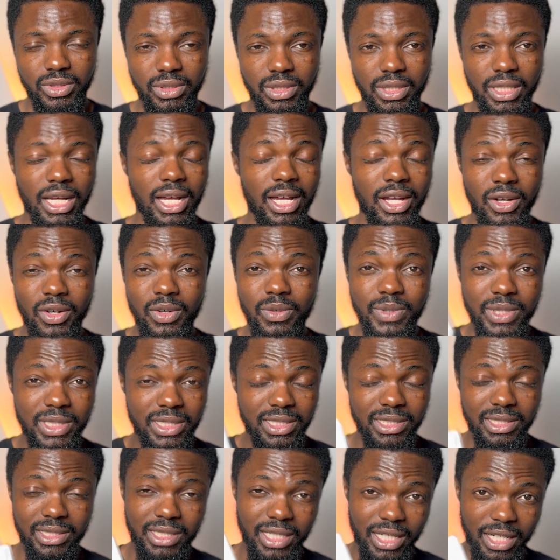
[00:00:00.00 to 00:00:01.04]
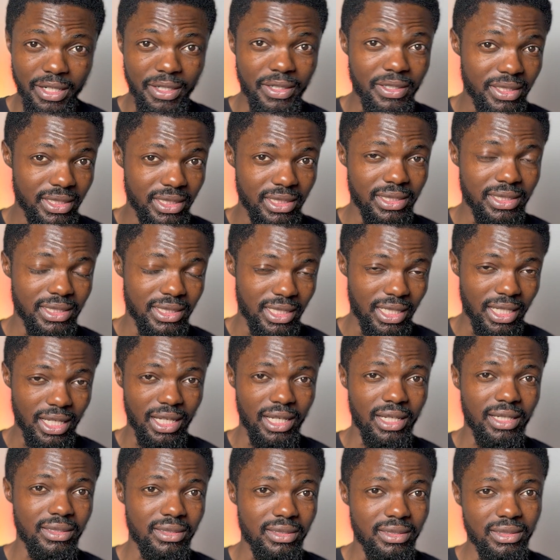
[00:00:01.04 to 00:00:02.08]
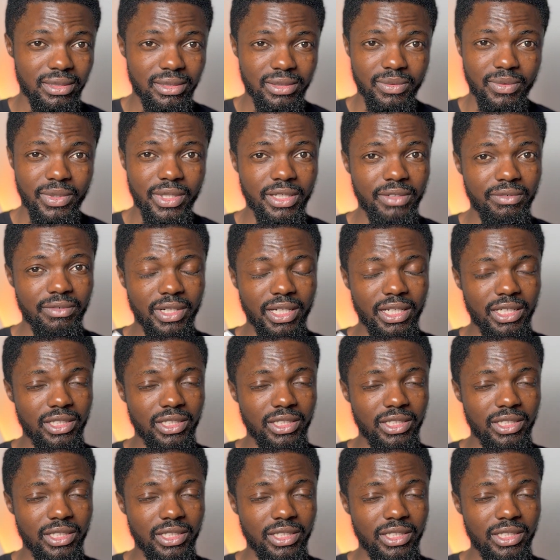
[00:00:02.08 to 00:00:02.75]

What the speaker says: I always carry this card wherever I